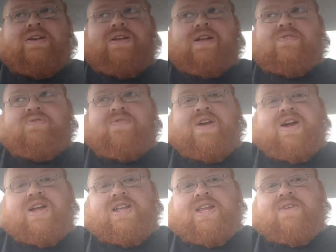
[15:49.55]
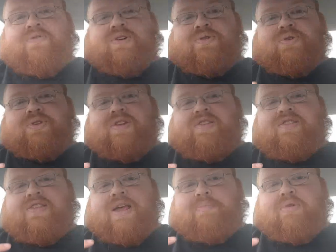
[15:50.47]
it's very difficult to
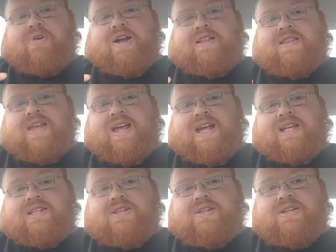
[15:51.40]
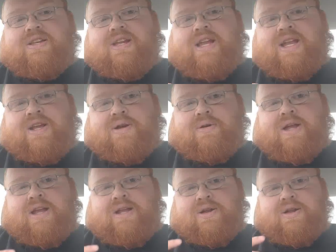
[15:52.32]
separate that in your
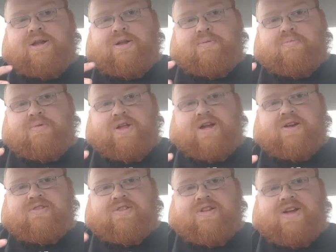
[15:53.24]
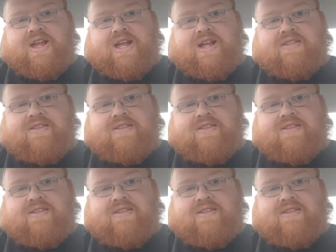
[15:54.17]
players and their heads.